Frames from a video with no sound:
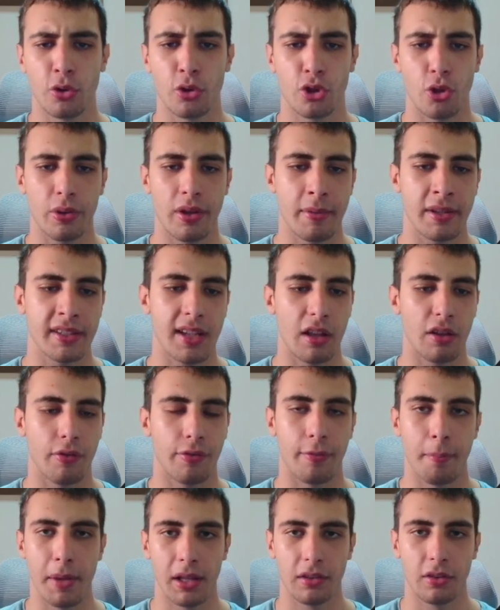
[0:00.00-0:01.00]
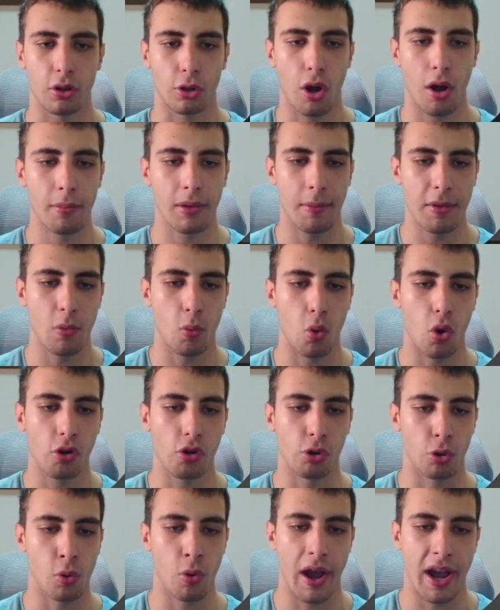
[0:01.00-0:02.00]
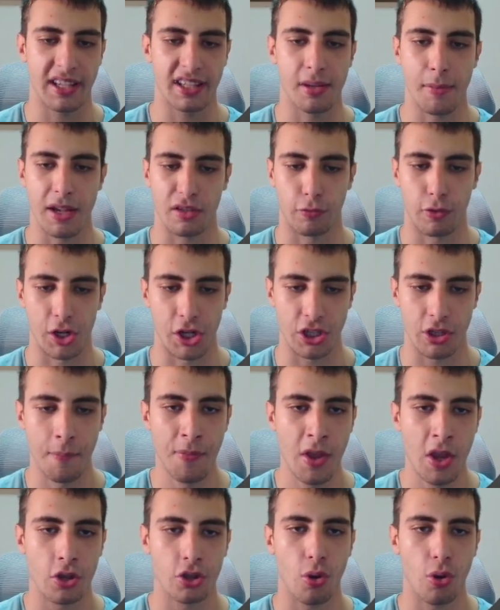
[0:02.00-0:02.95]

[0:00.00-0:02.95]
I'm going to show them inside of mail.com. Let me walk you through SMS first.